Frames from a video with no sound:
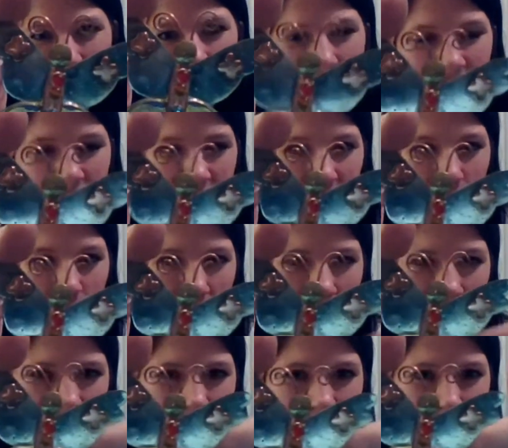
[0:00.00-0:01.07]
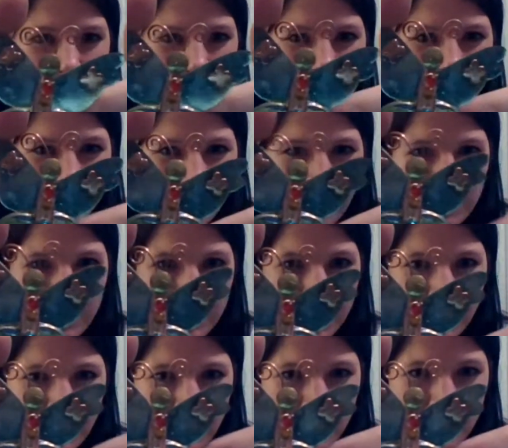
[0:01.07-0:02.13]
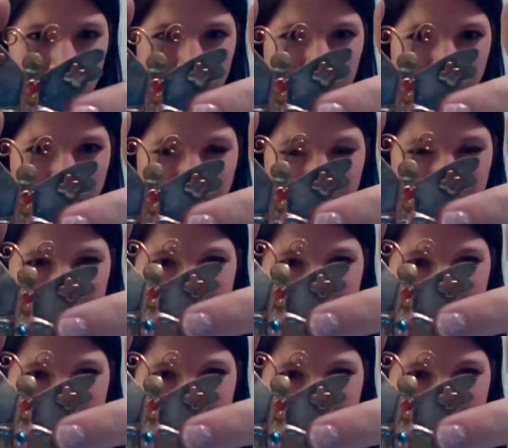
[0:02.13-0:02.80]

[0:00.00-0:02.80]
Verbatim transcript: the heat marks from the soldering that they